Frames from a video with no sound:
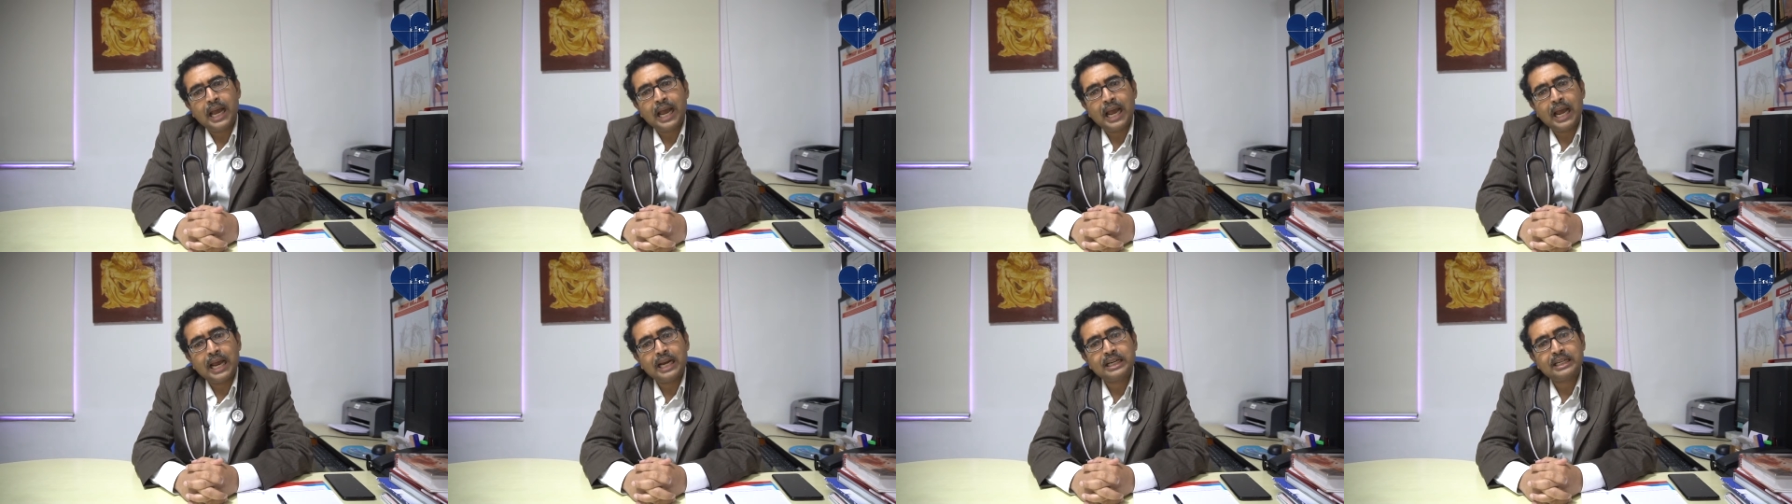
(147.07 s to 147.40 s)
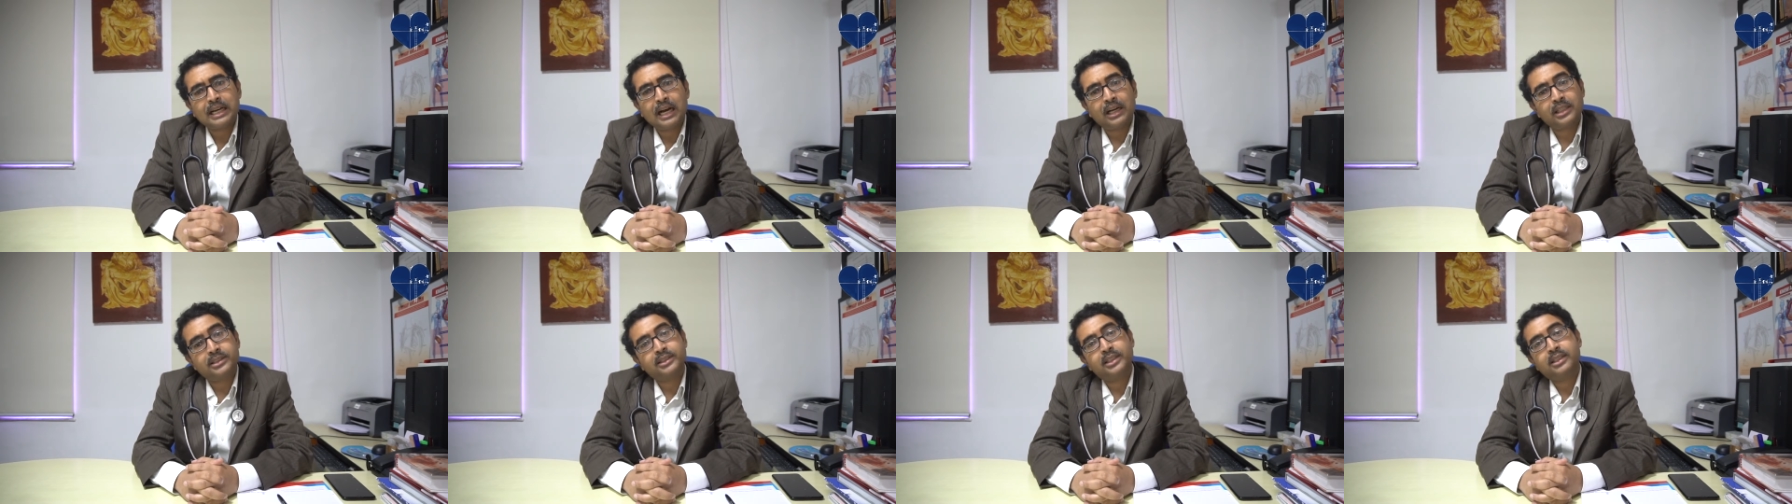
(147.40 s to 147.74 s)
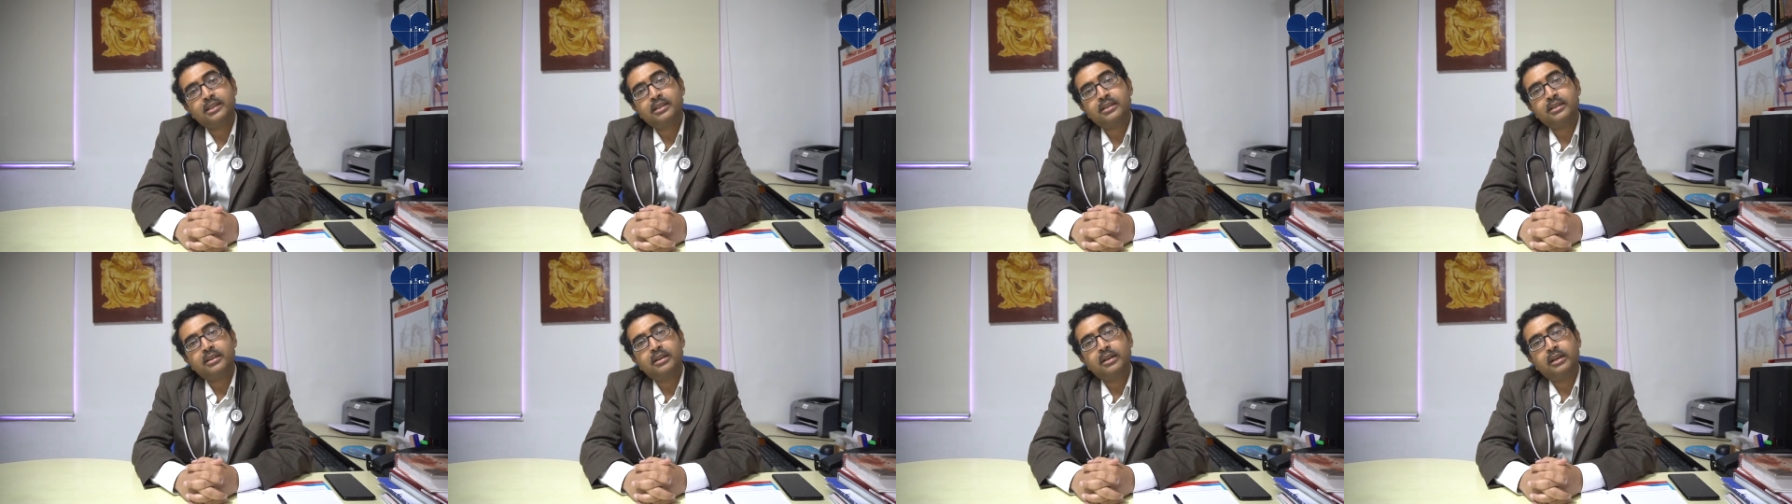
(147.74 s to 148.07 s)
and
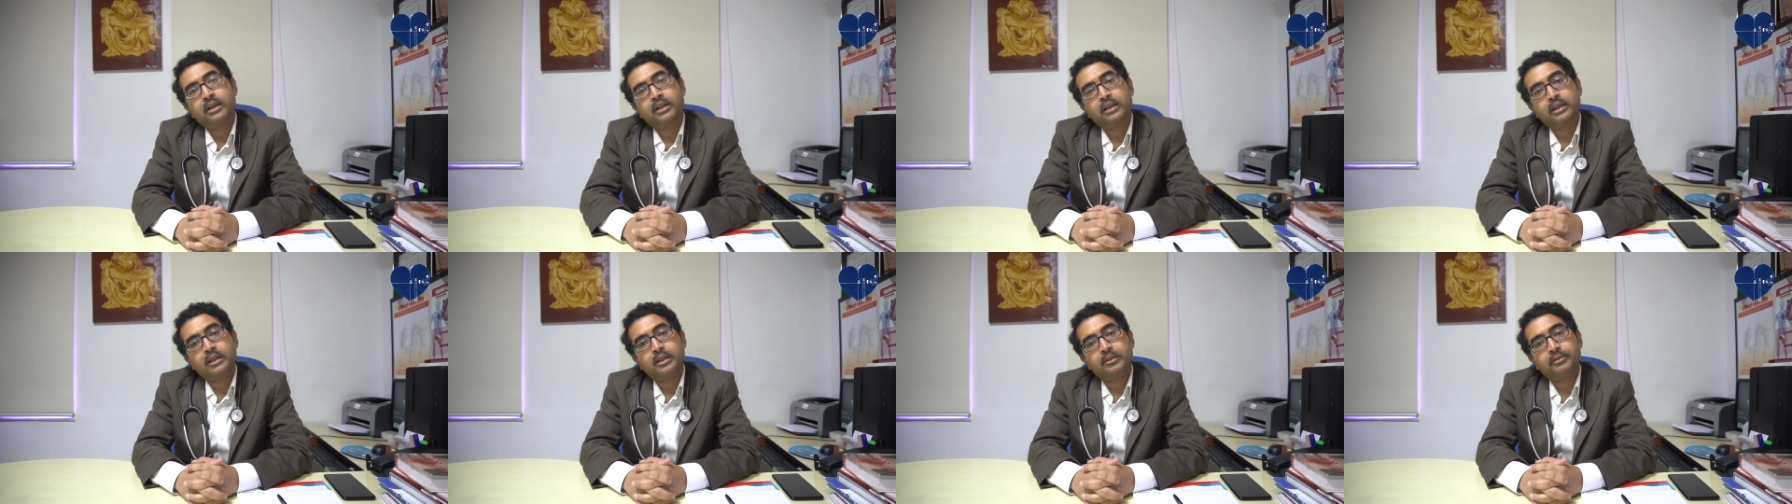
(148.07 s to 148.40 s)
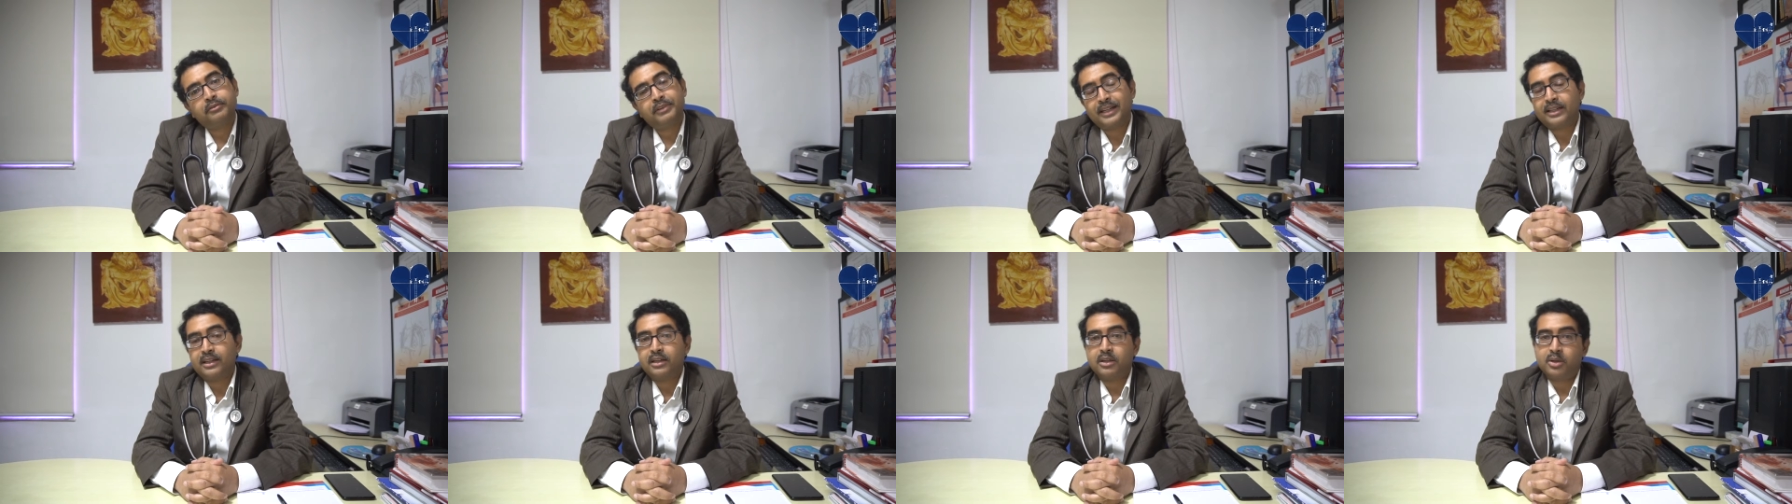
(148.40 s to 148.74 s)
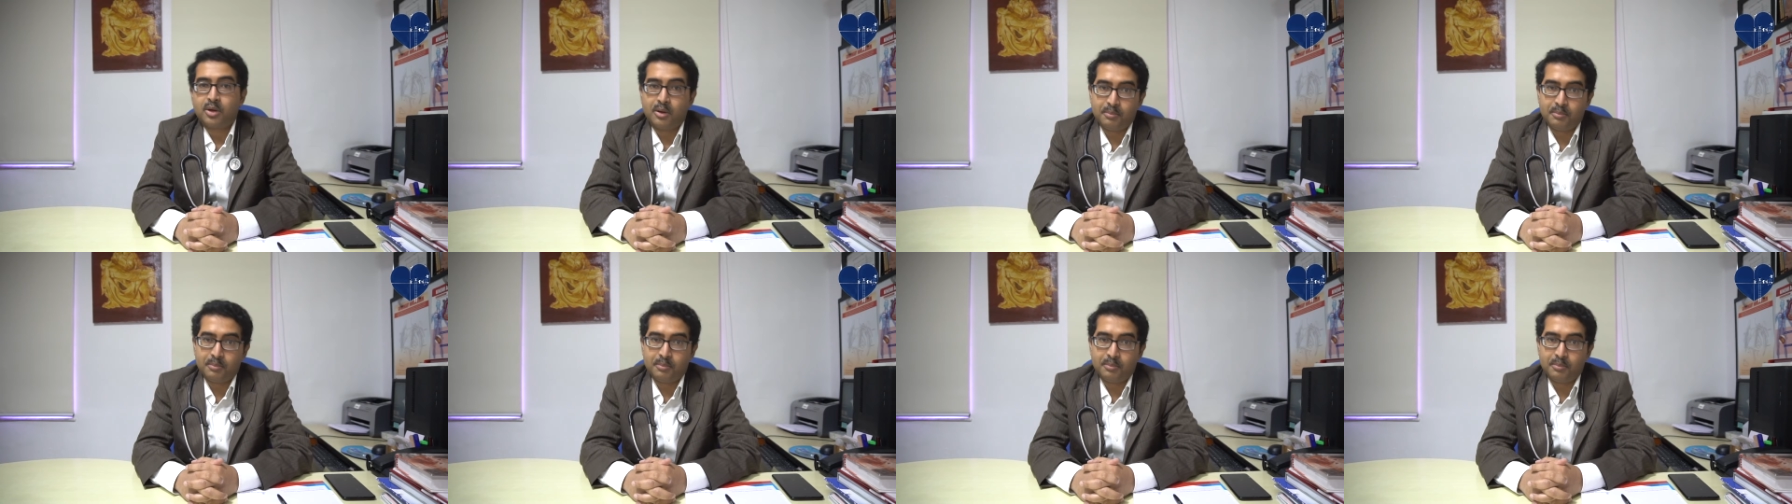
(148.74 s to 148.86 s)
other fatal